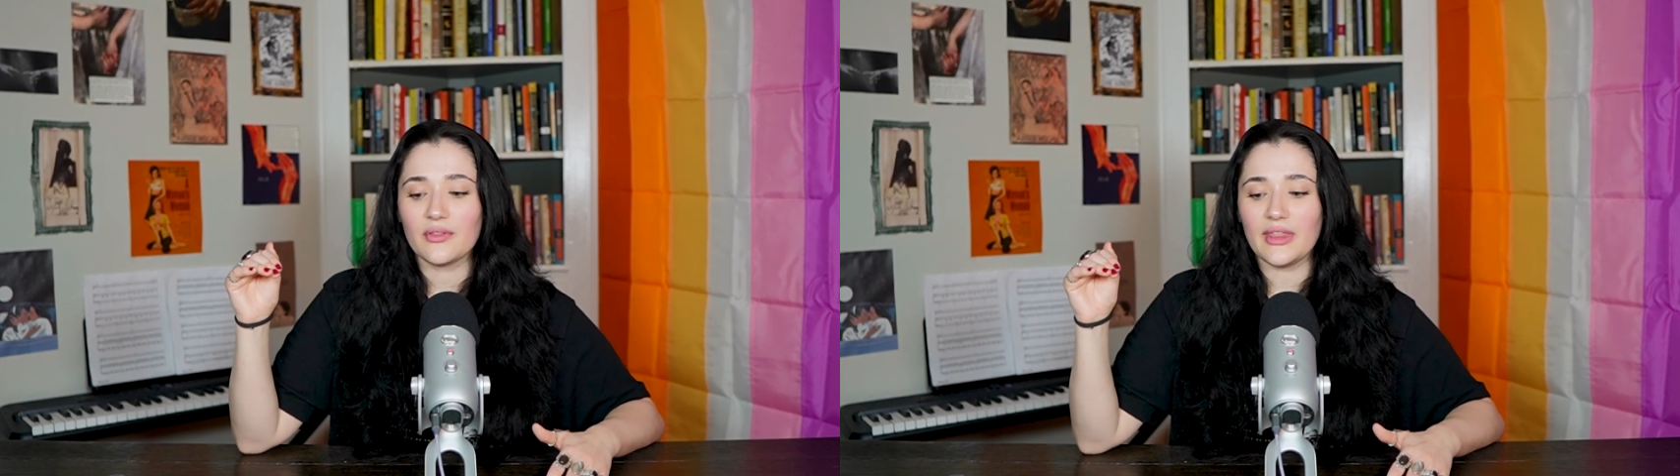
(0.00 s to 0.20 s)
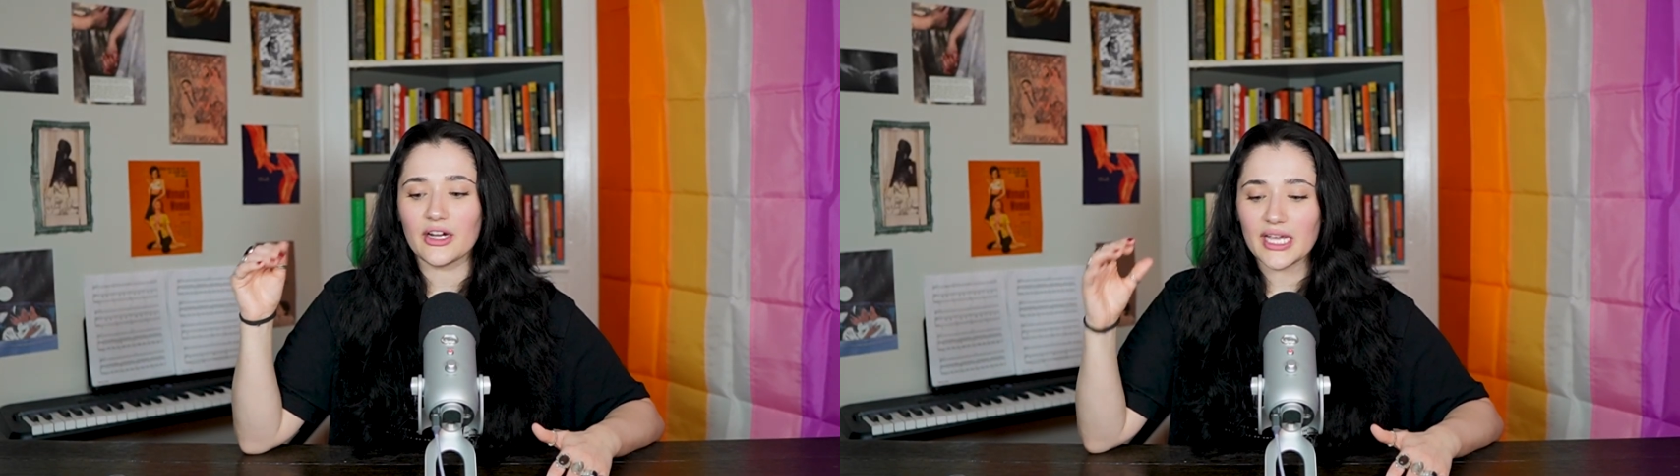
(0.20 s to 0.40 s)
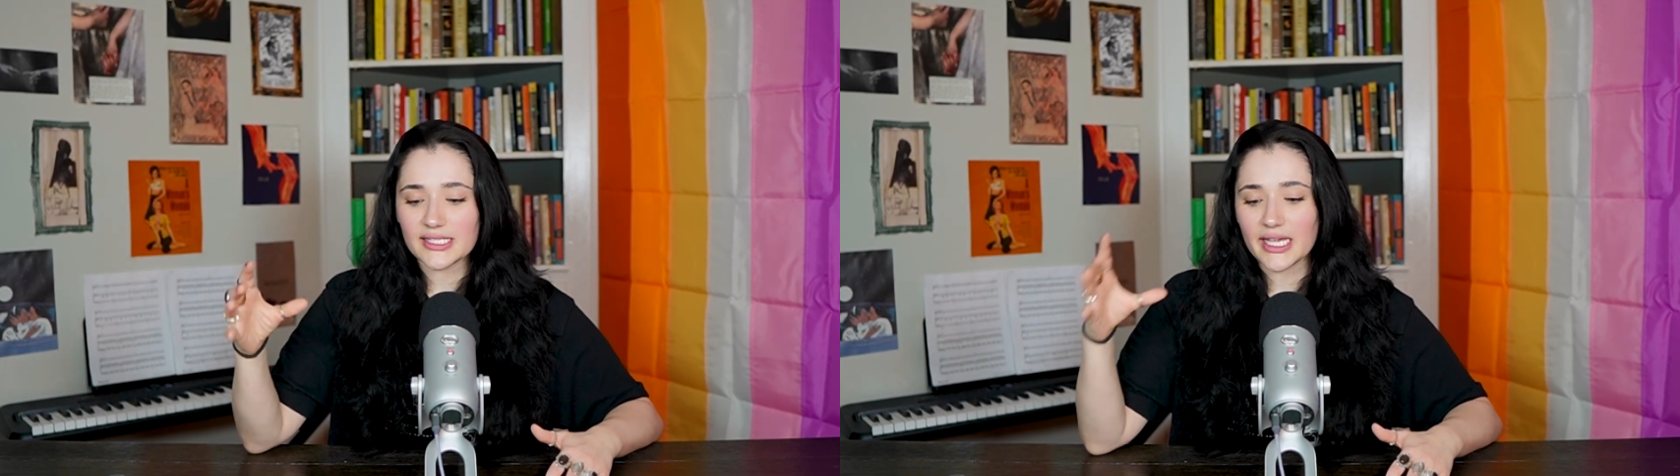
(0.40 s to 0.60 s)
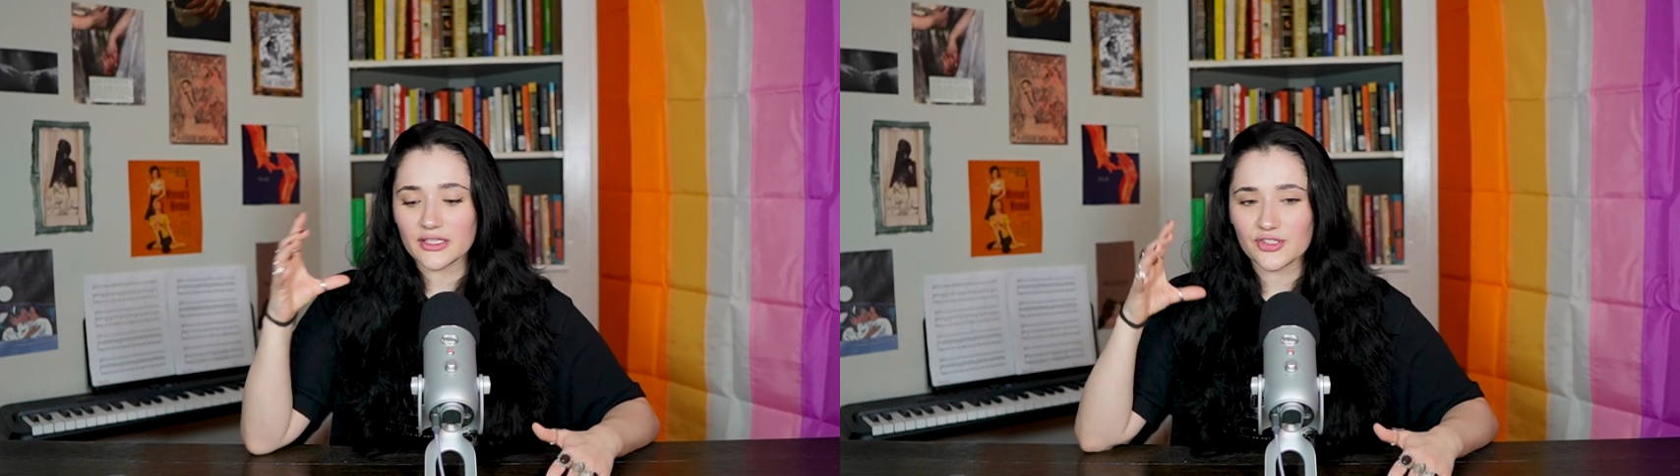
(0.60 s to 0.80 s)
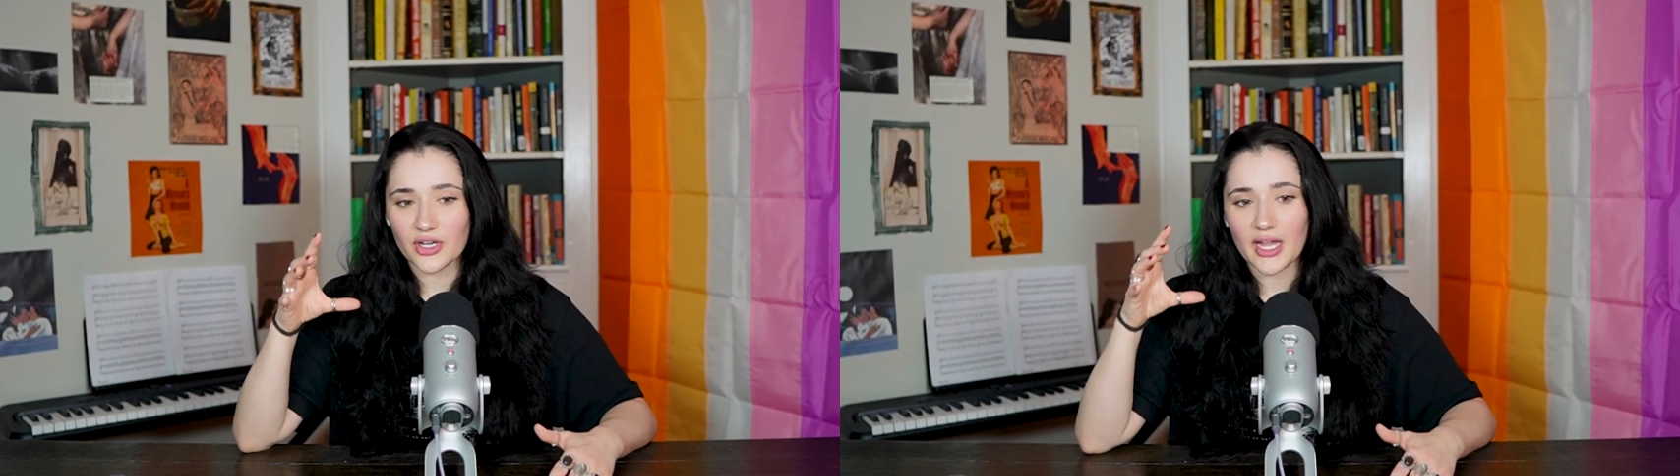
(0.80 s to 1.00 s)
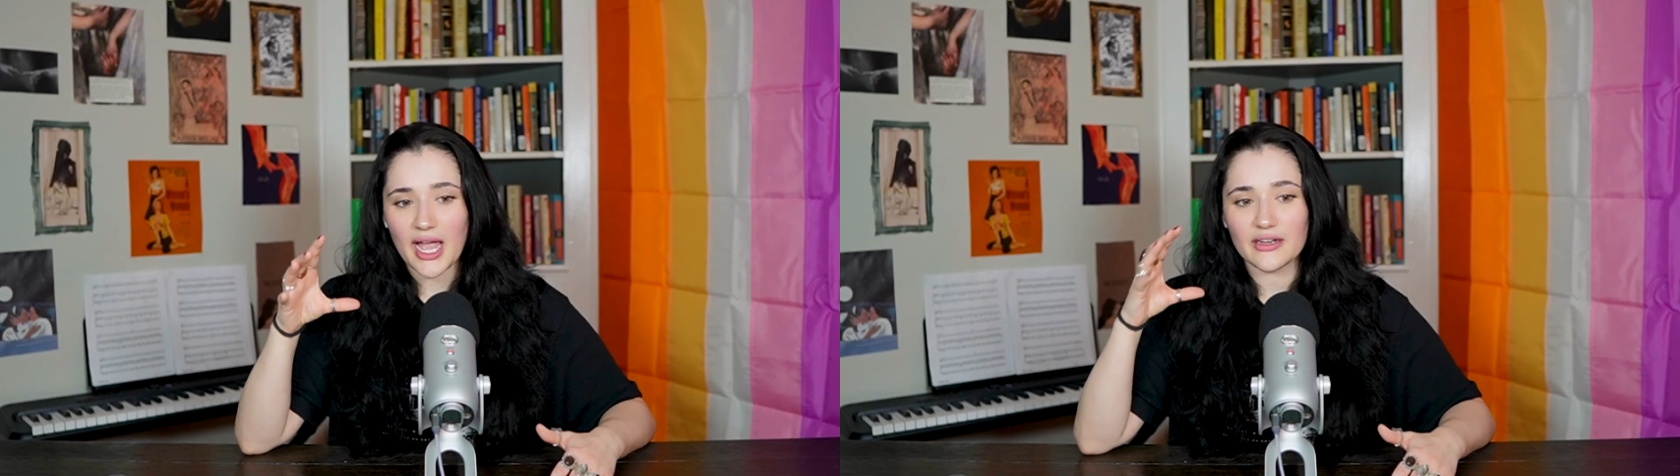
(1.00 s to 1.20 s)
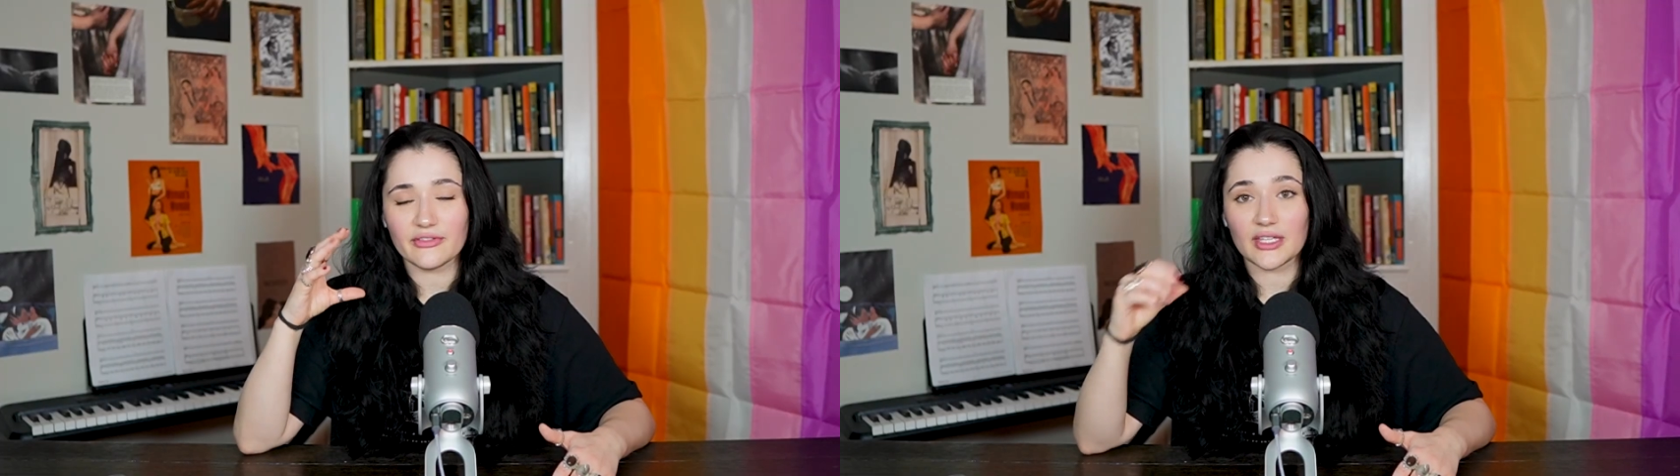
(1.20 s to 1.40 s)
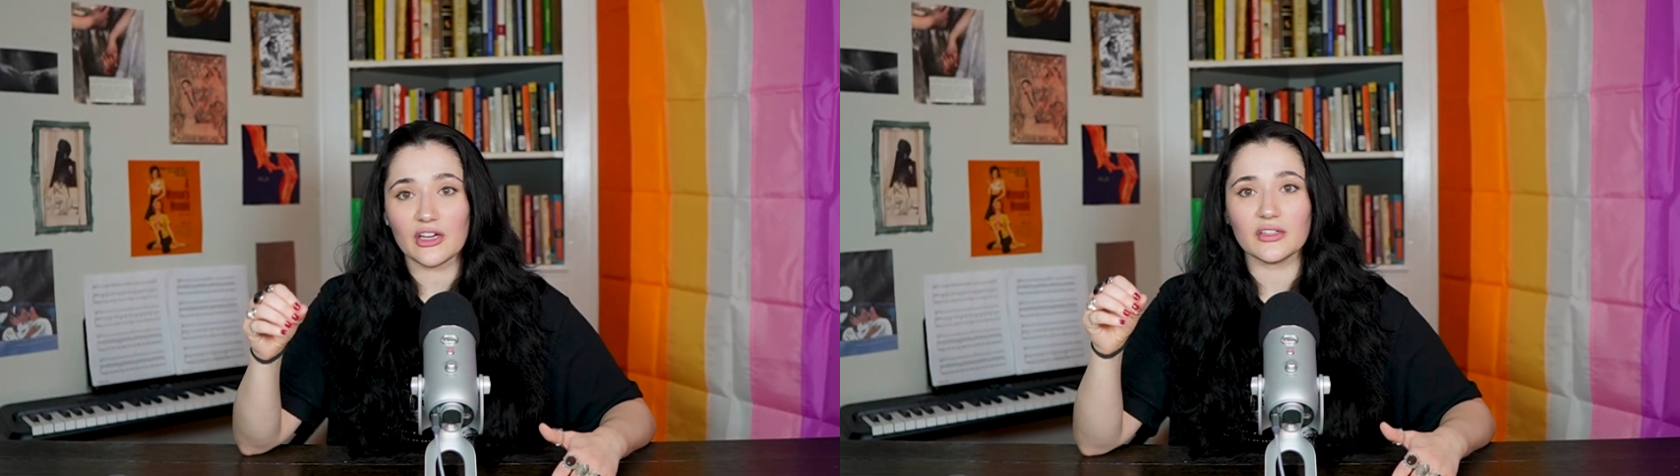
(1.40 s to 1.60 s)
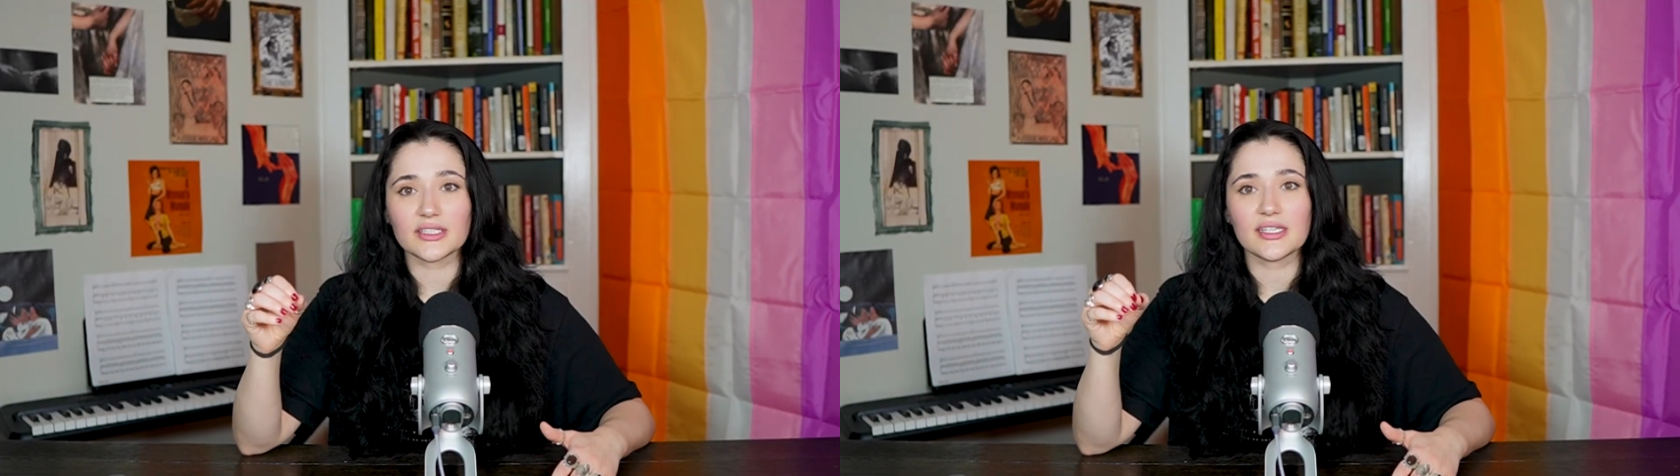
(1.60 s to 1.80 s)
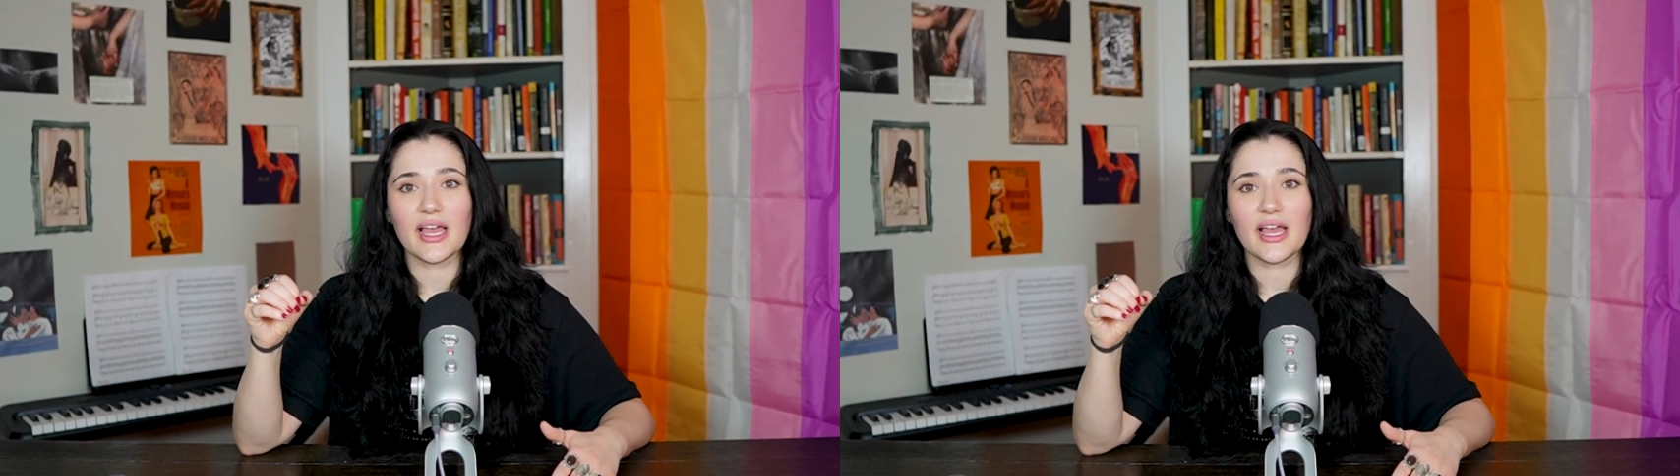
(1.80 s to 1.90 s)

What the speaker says: there is like a certain kind of guilt,